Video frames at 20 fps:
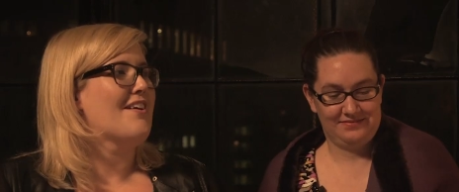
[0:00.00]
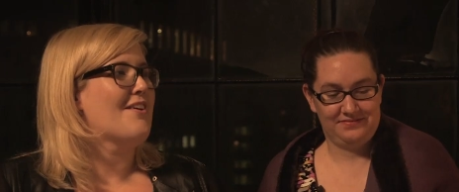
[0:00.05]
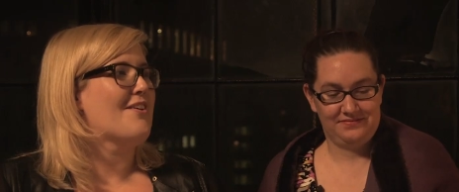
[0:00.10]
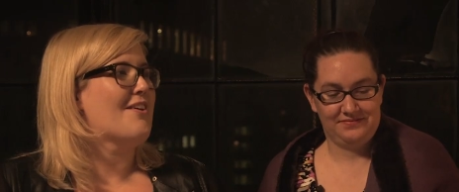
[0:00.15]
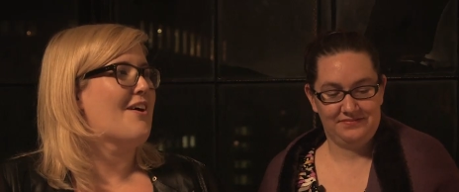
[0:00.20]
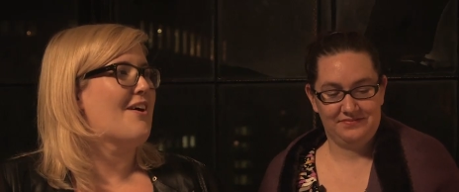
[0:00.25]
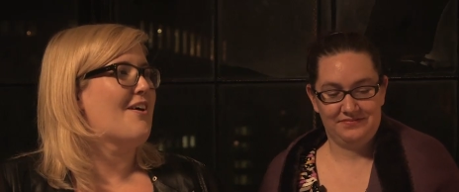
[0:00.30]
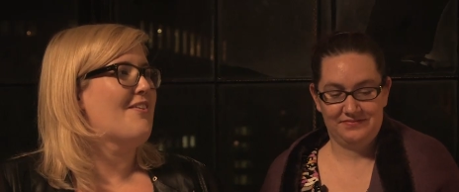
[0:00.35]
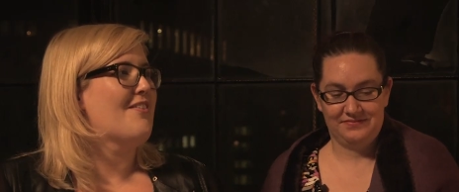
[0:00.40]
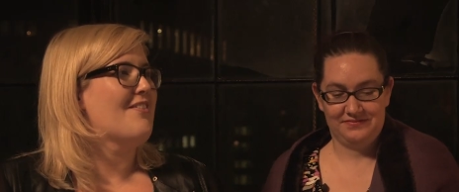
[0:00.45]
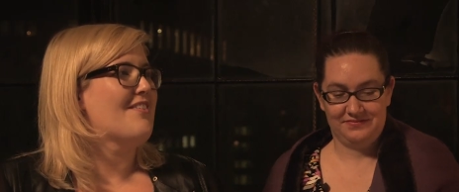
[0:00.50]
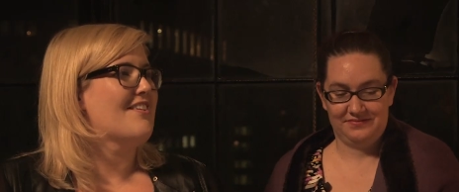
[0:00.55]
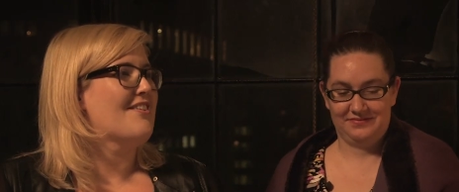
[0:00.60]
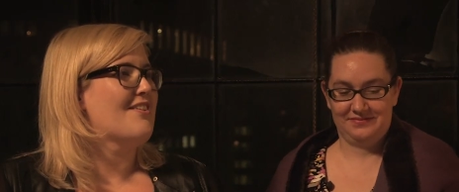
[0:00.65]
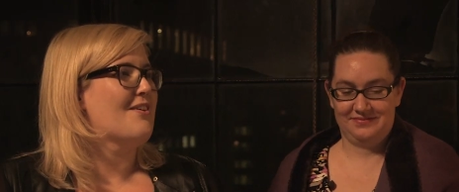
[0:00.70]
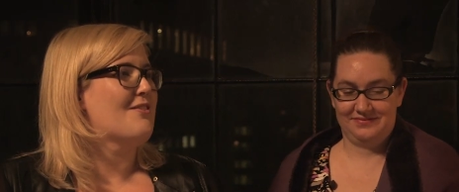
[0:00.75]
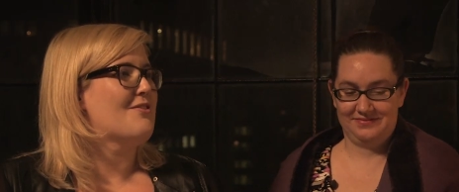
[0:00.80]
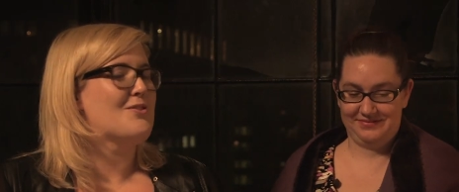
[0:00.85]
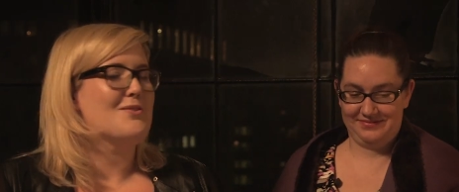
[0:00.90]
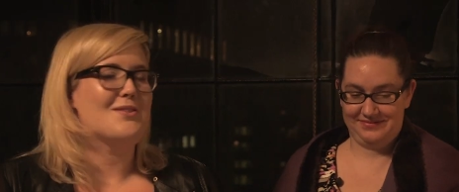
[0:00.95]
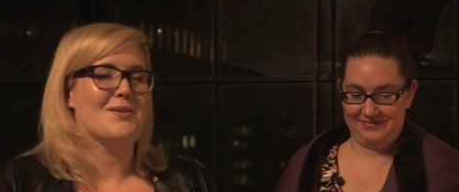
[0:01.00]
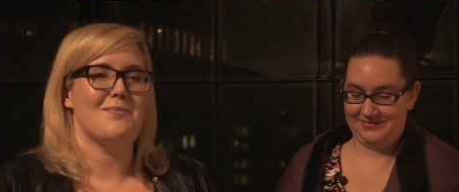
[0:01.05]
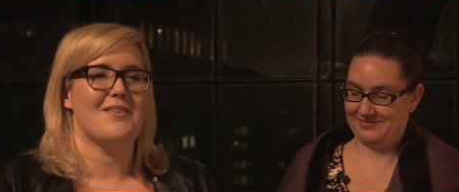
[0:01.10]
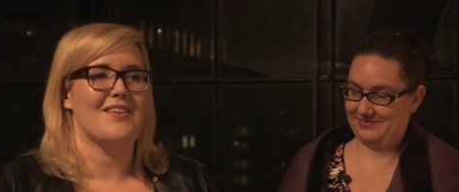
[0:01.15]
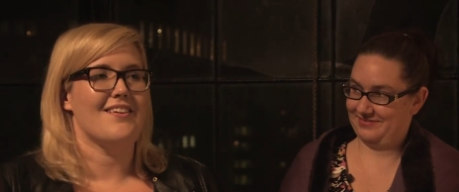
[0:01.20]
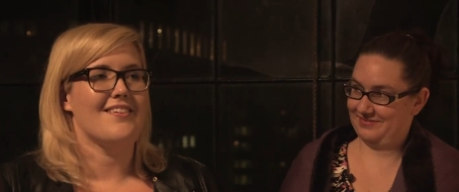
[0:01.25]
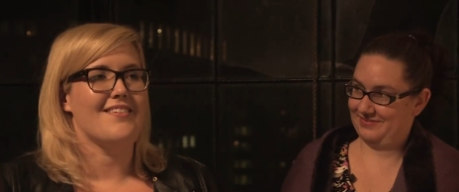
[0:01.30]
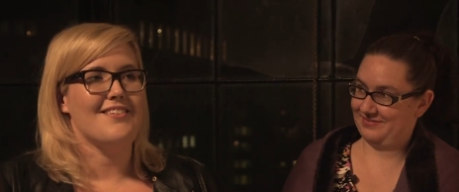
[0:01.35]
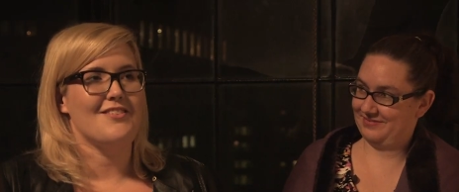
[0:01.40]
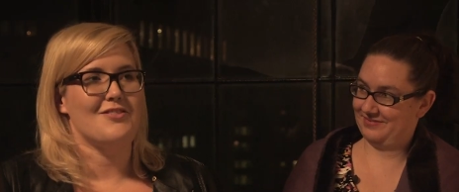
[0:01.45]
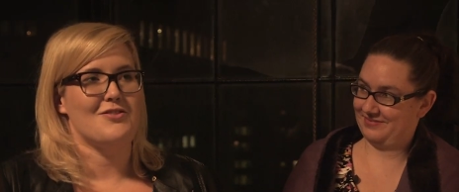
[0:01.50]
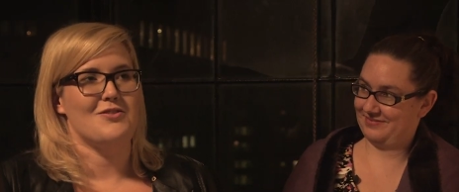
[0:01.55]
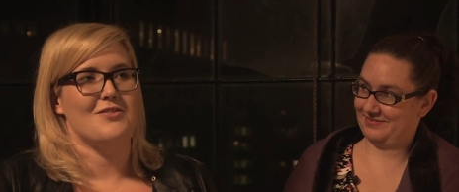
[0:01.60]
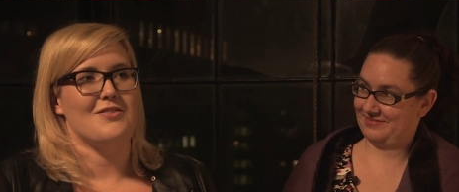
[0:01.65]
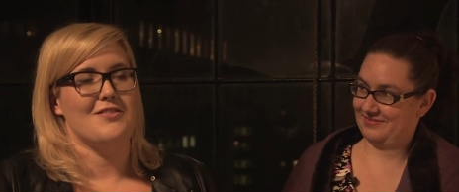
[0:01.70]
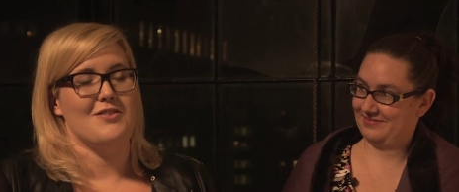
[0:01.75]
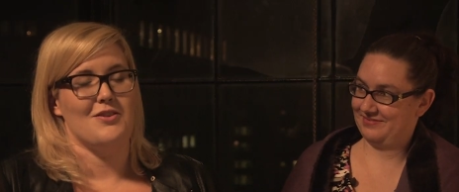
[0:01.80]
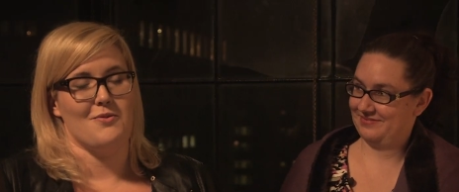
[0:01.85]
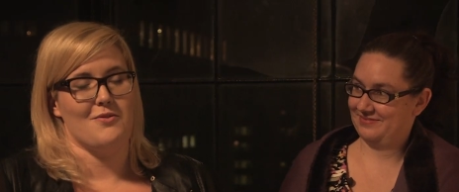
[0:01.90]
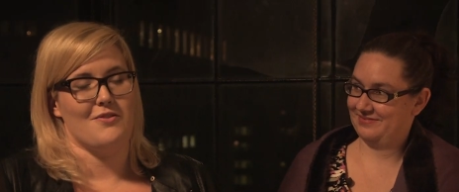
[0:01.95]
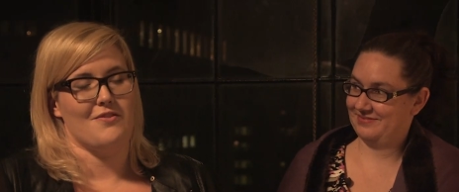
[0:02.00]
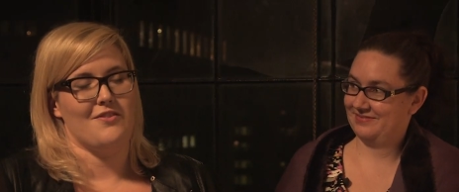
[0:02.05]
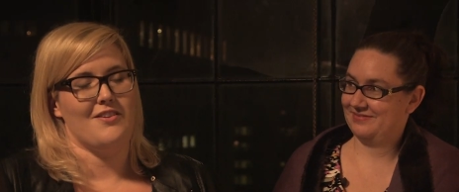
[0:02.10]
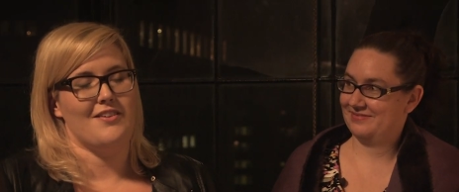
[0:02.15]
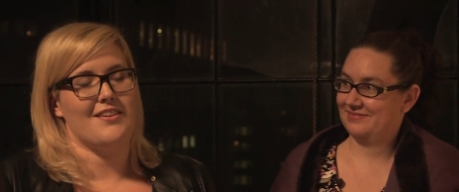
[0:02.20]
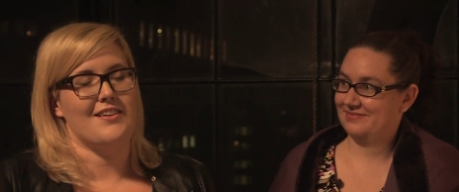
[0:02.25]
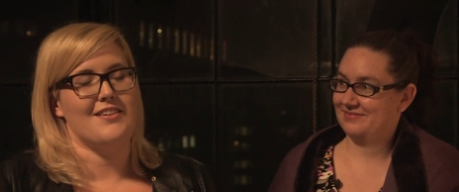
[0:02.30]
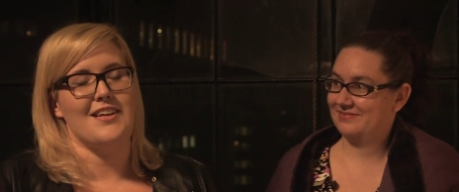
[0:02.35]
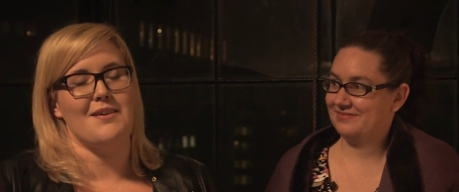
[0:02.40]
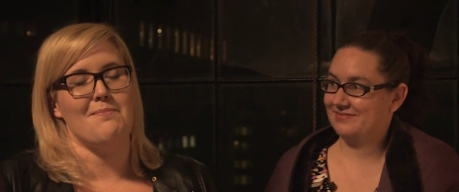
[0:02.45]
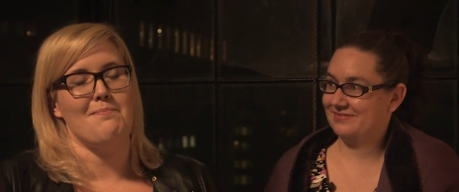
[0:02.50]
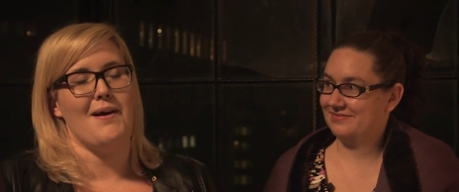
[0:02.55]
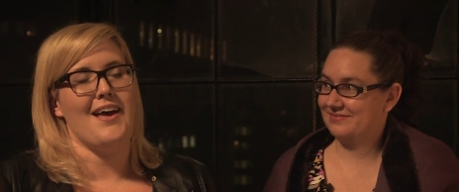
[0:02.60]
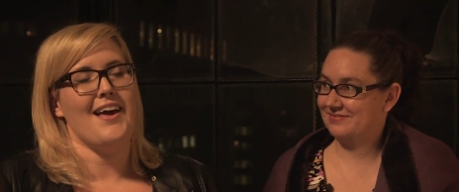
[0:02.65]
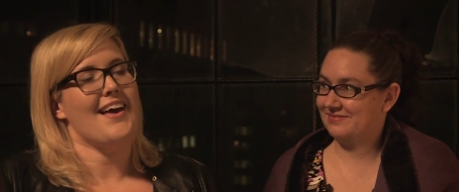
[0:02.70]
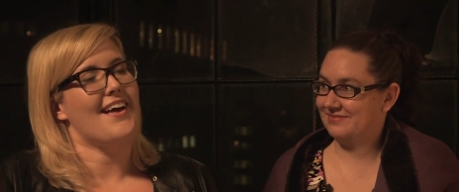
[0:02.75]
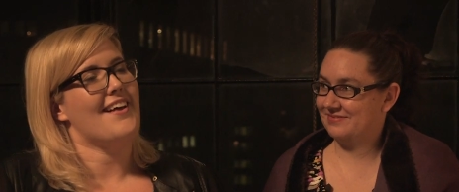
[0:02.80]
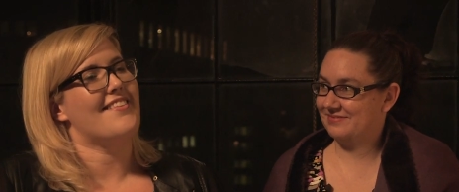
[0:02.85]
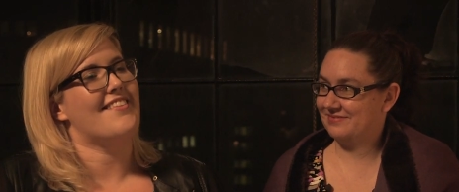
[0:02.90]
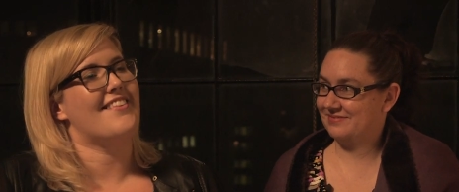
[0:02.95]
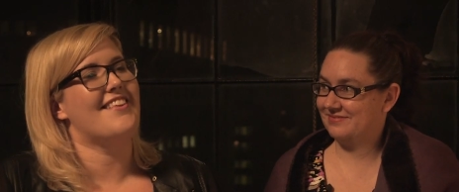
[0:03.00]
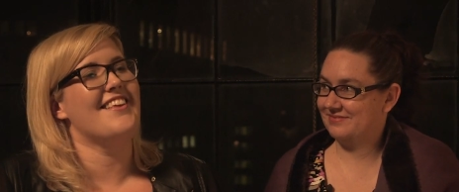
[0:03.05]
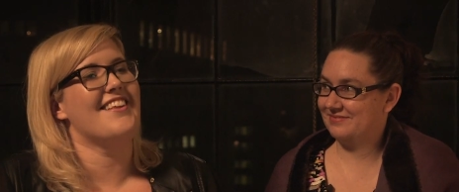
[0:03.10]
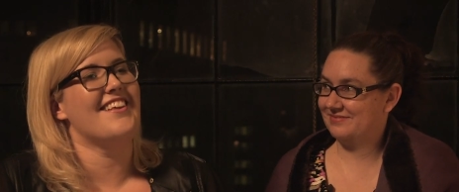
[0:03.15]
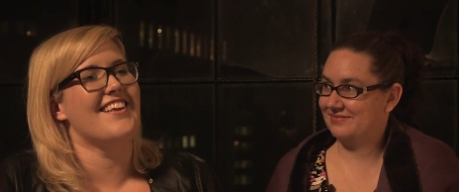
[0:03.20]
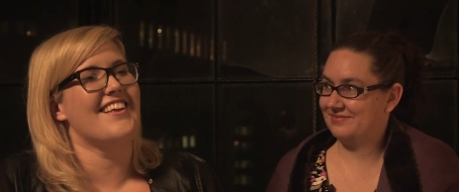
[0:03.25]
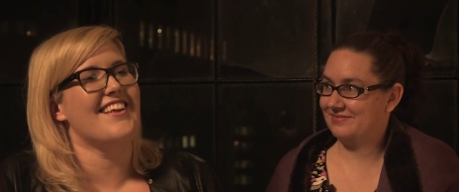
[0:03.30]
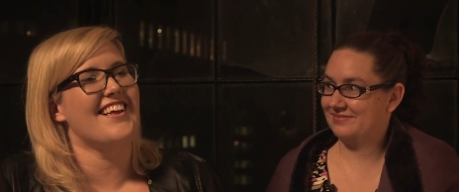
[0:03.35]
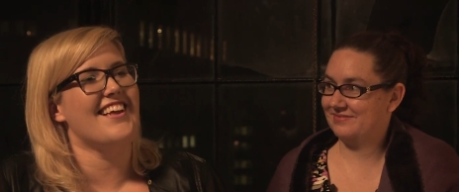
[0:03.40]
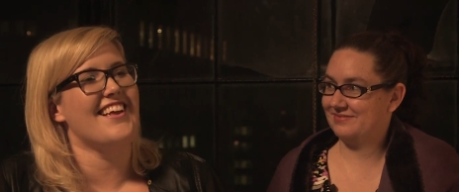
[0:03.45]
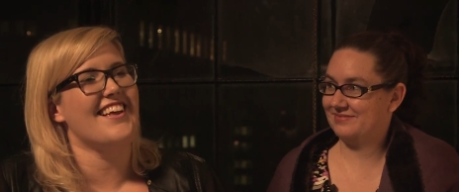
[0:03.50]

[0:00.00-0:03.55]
Speaker 1: you know, you know, do something useful and click my ads. Might